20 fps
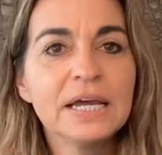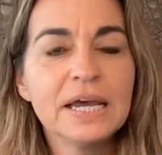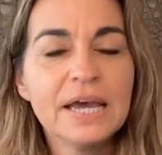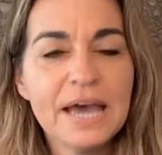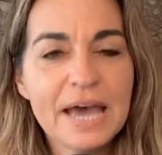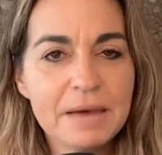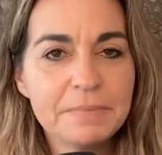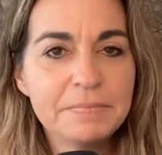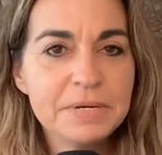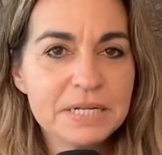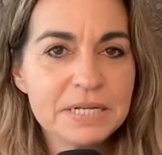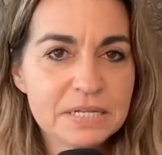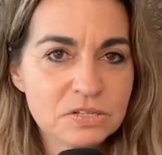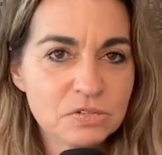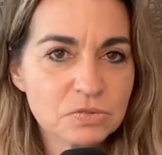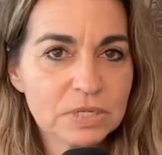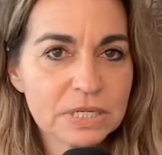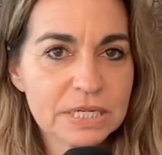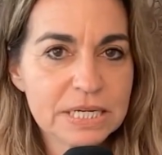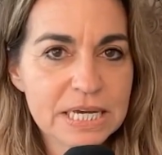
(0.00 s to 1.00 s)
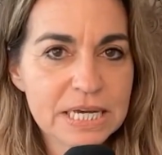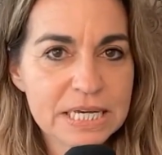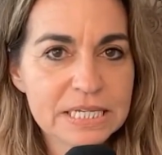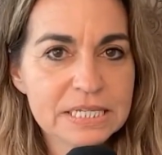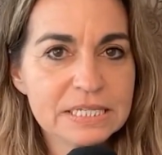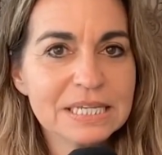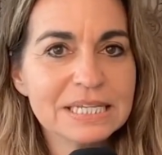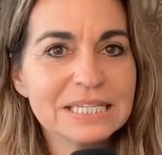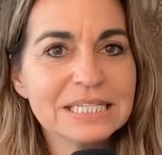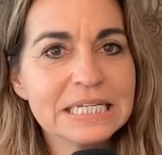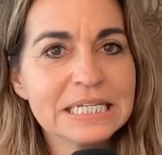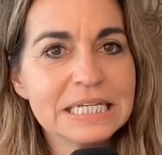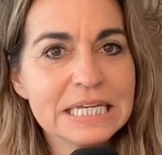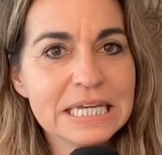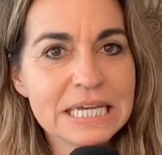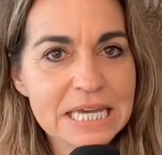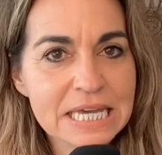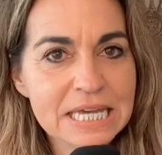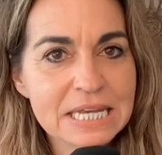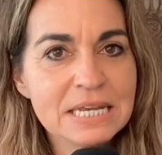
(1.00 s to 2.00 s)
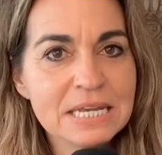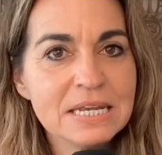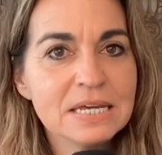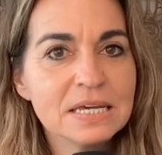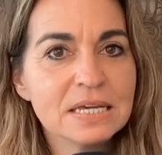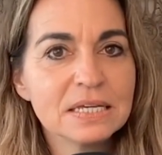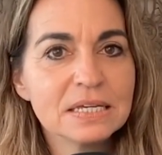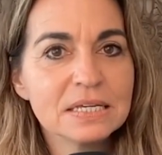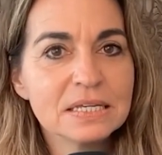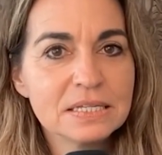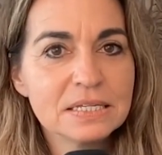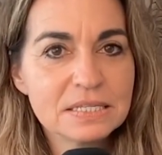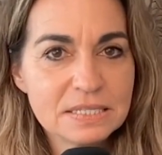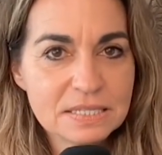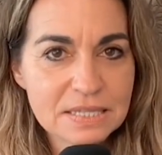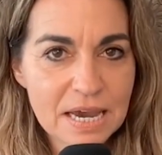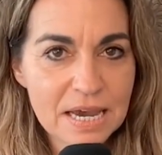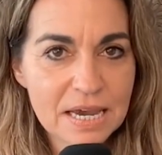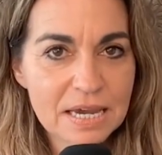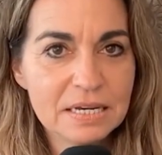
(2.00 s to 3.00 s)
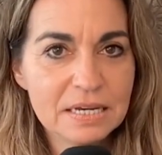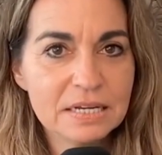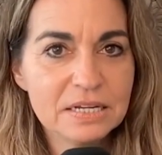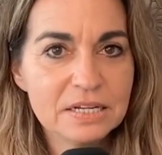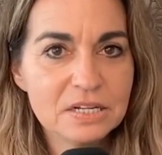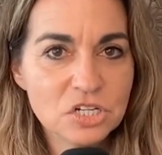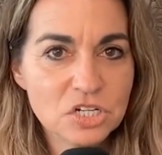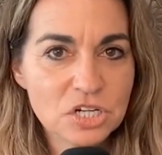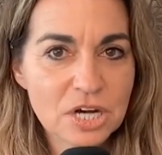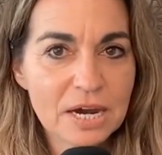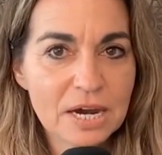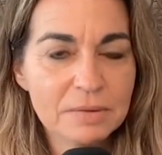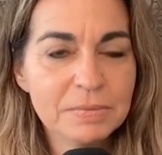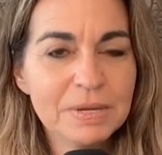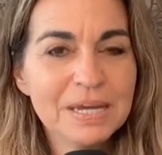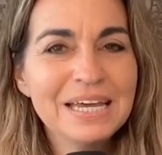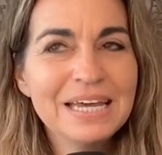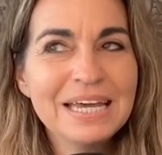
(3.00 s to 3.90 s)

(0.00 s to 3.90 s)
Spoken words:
Happiness really is, it's an inside job,